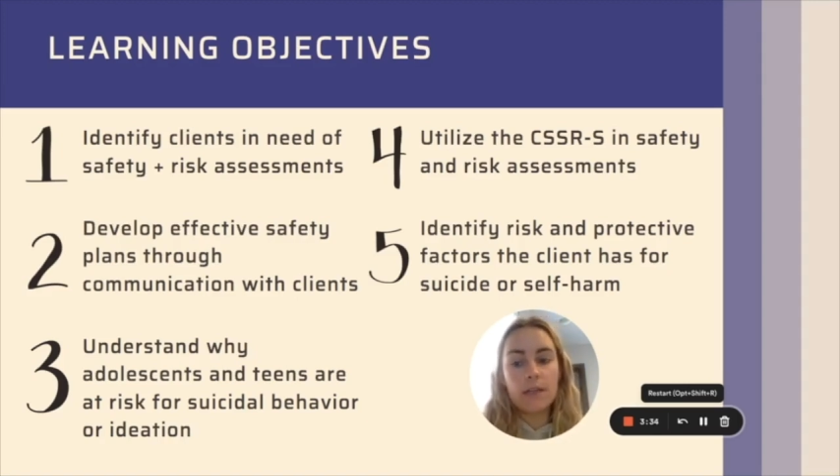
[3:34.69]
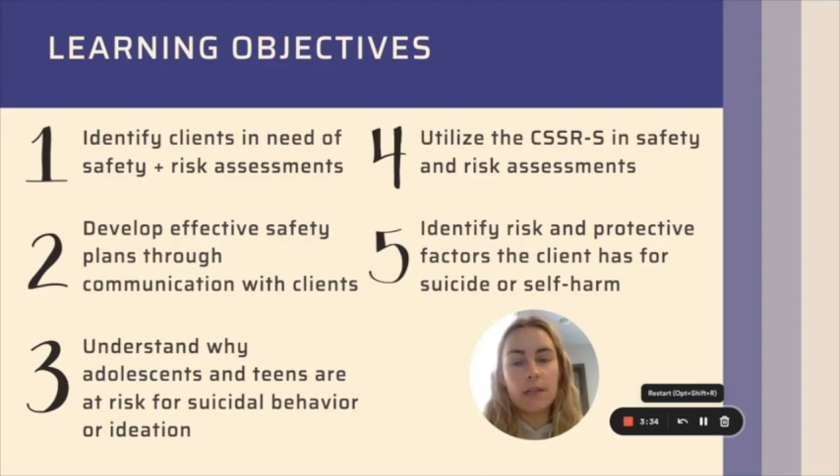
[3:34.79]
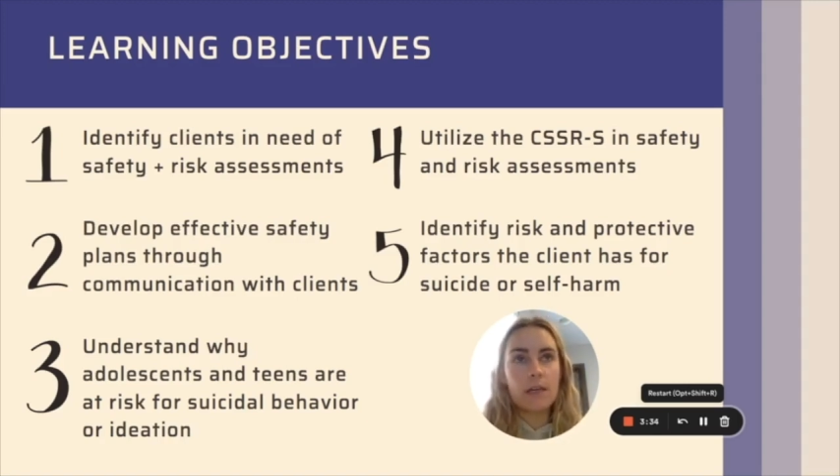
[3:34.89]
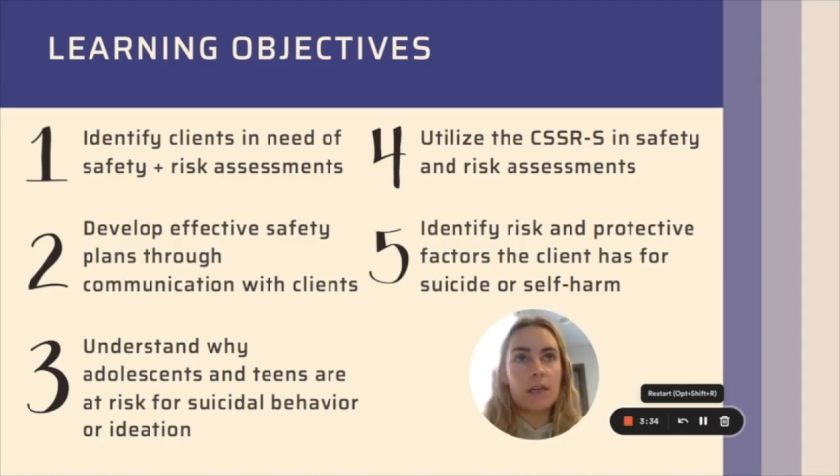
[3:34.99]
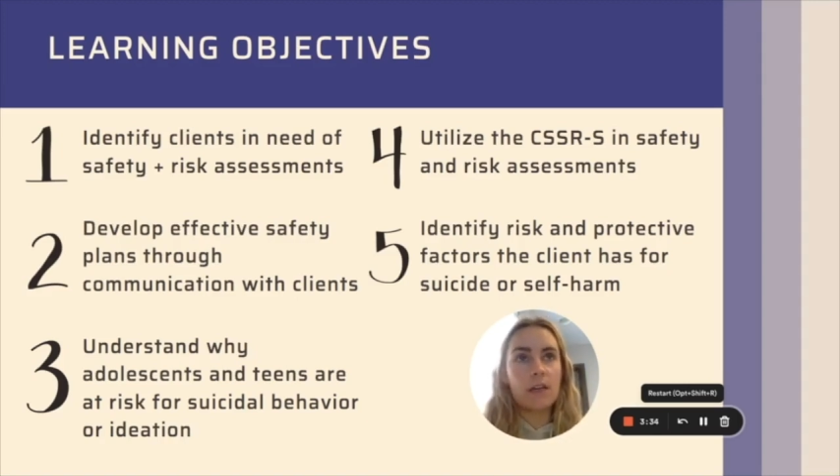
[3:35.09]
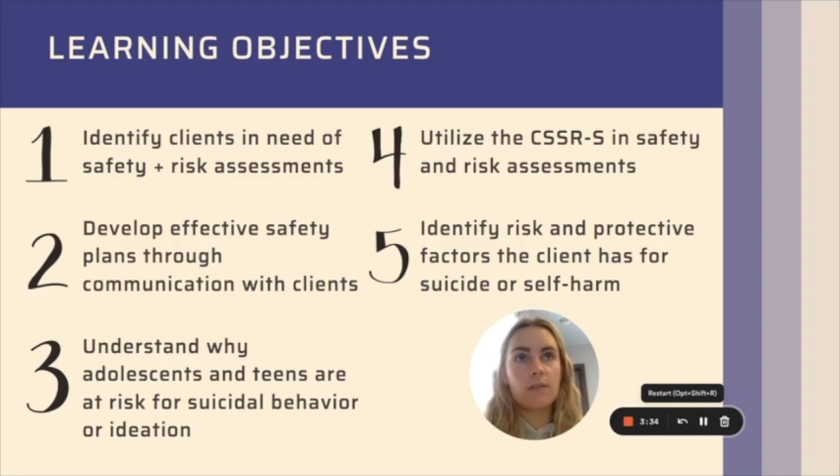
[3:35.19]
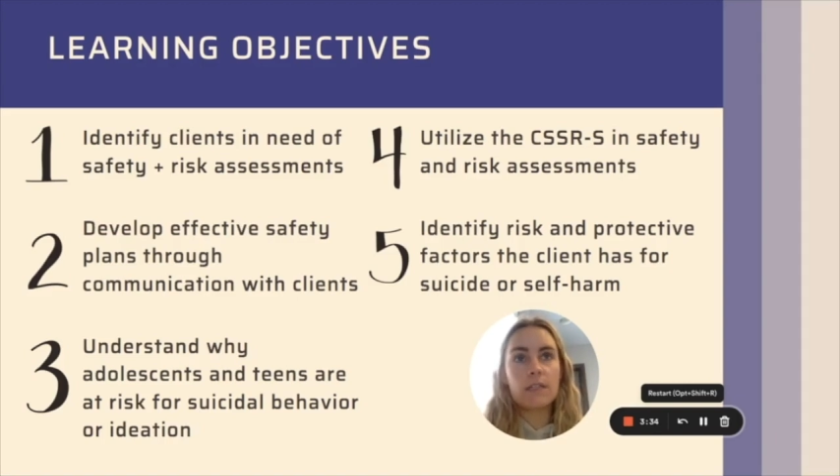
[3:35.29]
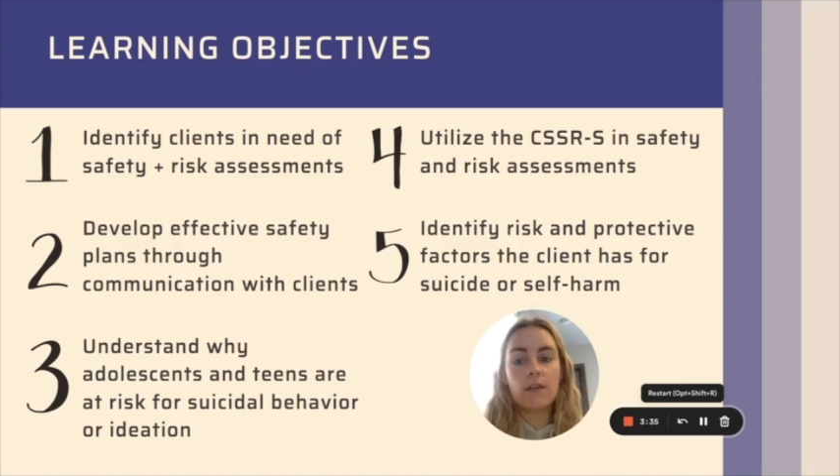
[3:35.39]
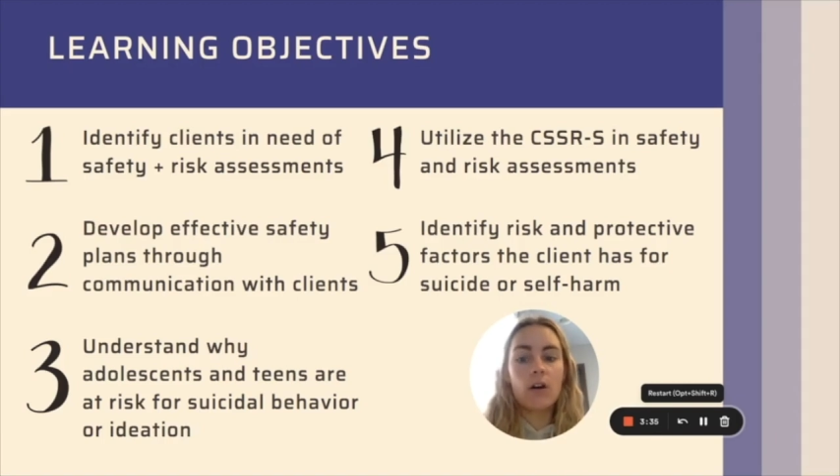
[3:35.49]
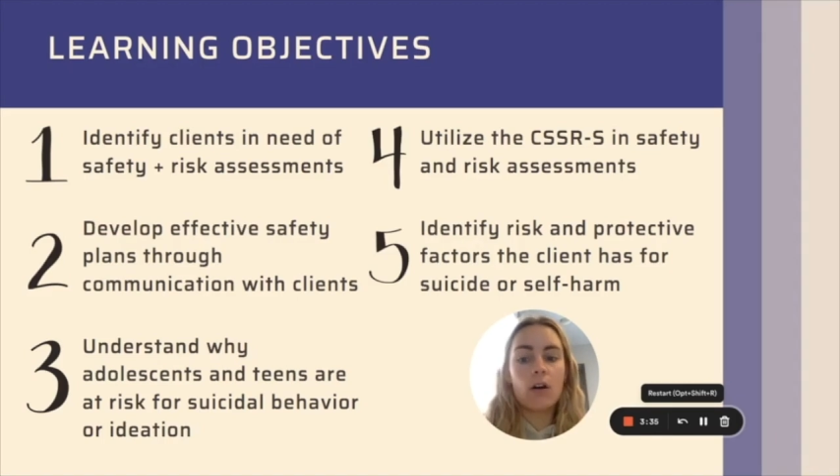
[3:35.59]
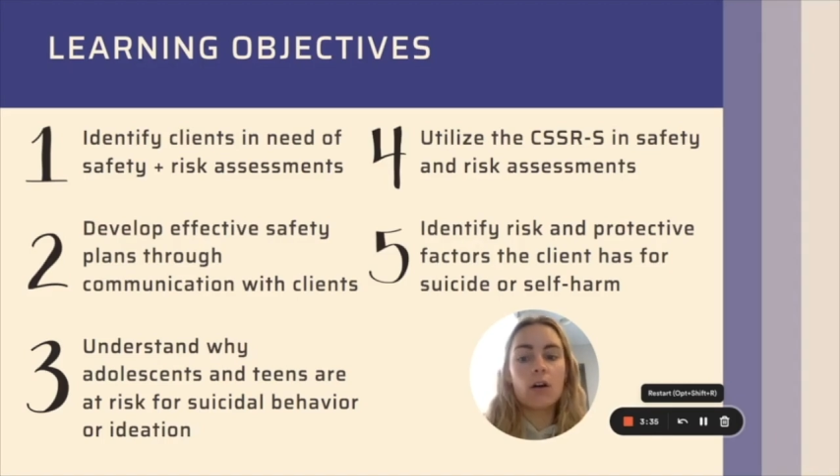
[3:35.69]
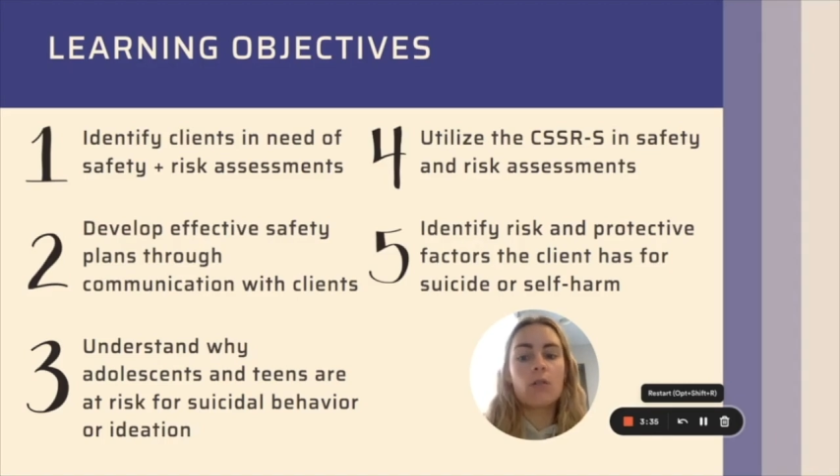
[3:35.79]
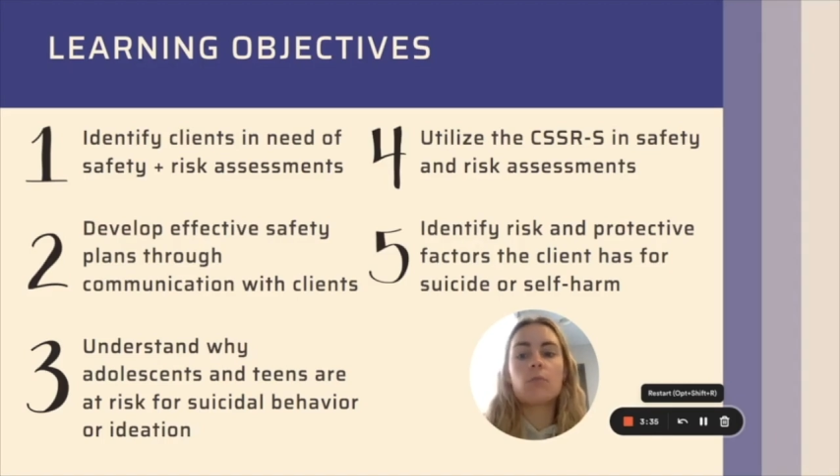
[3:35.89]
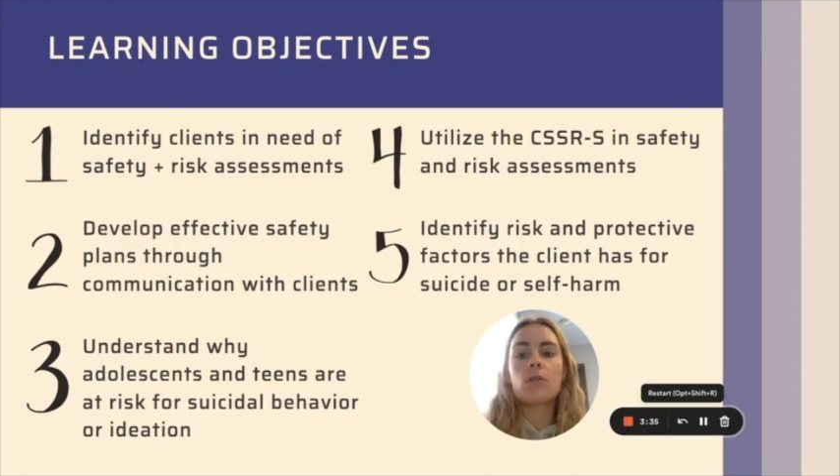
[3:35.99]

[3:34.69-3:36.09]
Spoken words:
any kind of self-harm